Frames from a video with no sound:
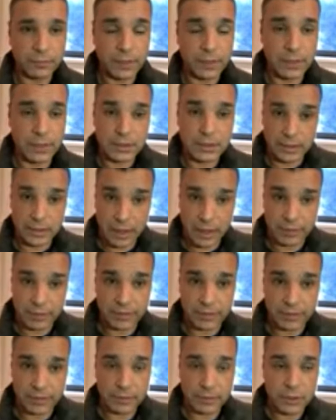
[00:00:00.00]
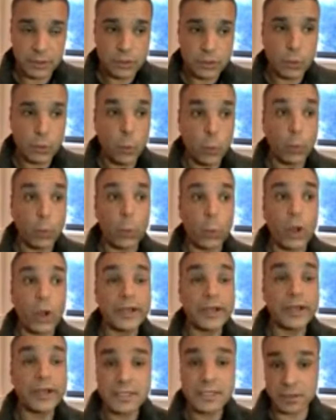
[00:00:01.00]
He's in heaven. So
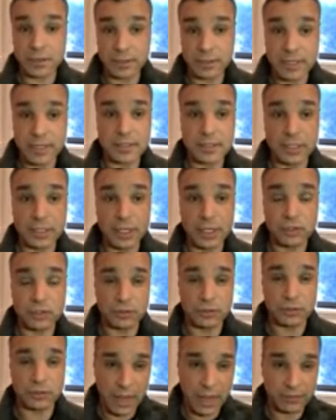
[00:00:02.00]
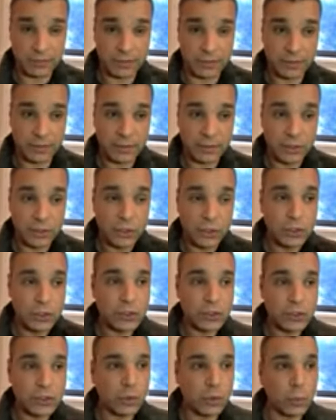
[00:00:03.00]
what is our destination? Heaven.
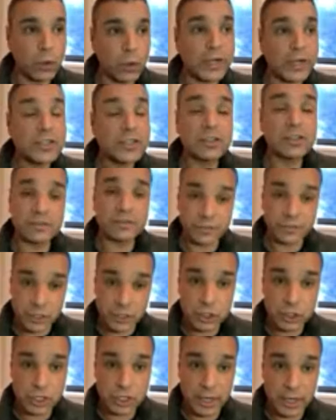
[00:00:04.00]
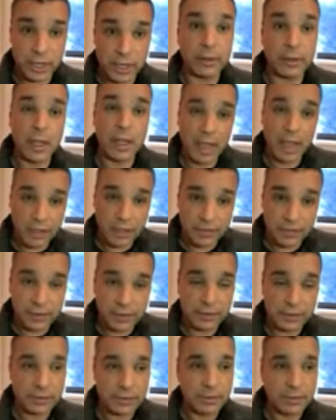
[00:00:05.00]
So what is the finish line? Heaven
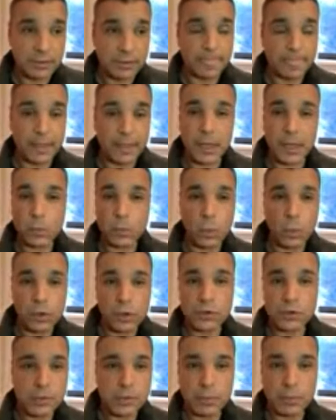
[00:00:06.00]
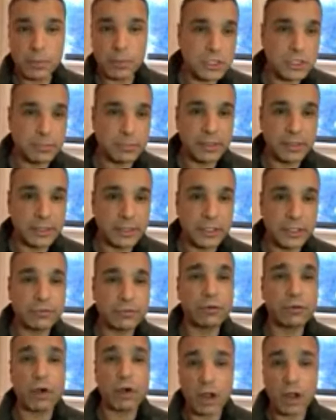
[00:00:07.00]
and what are the possibilities
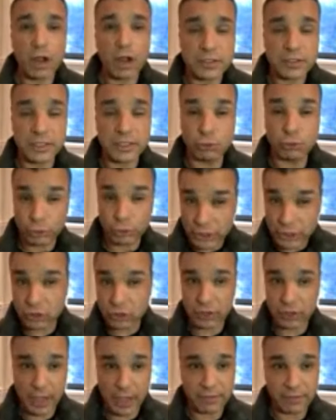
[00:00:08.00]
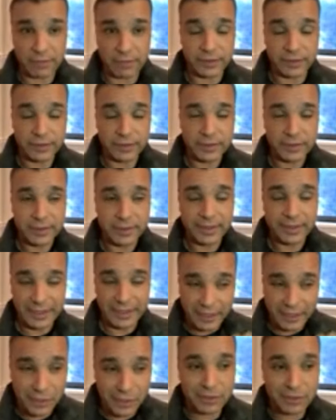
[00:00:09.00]
for us reaching heaven.
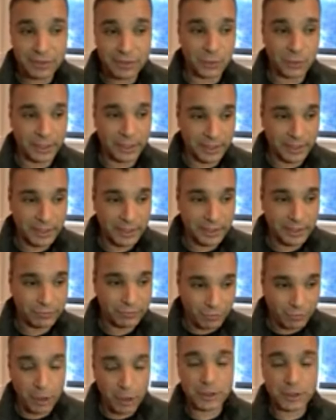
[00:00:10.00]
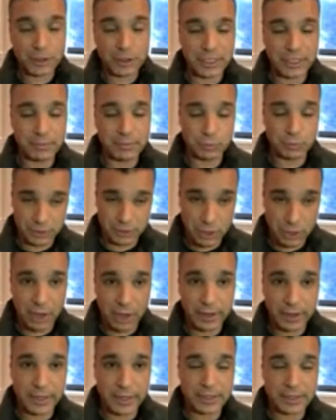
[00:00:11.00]
Either we fall asleep, we
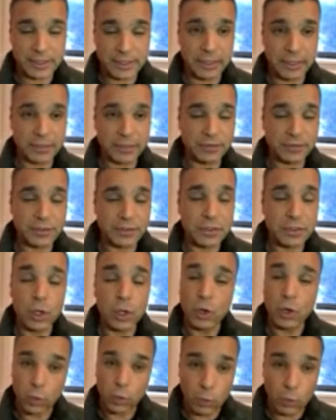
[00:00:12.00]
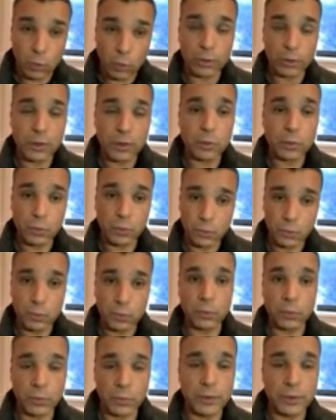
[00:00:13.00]
die as believers, or
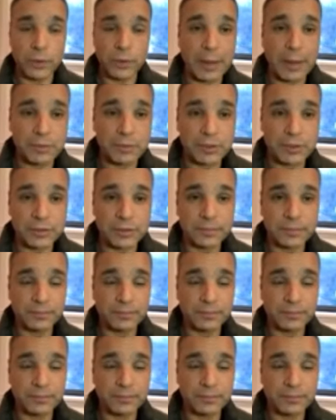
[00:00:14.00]
we are raptured.